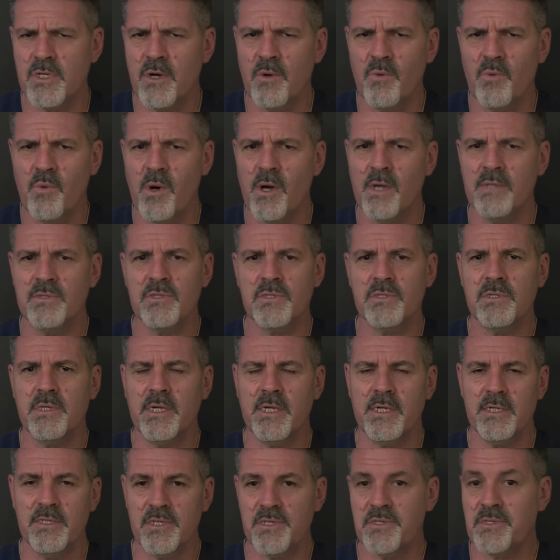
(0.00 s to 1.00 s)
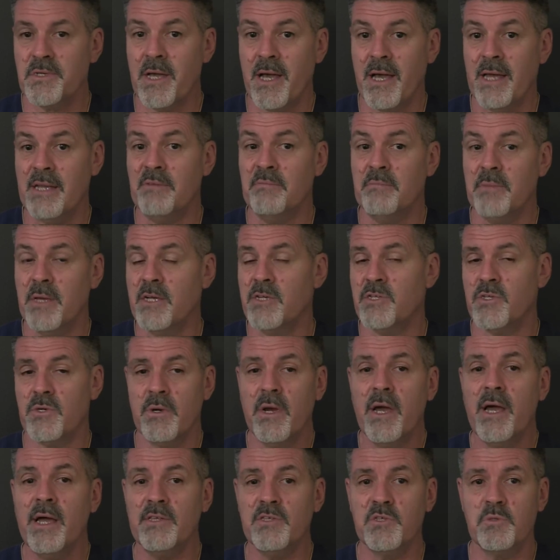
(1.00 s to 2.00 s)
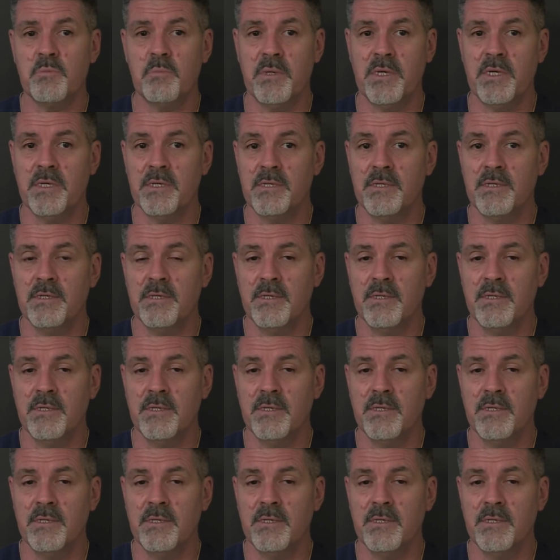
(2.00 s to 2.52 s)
at once that it just kind of makes your head spin.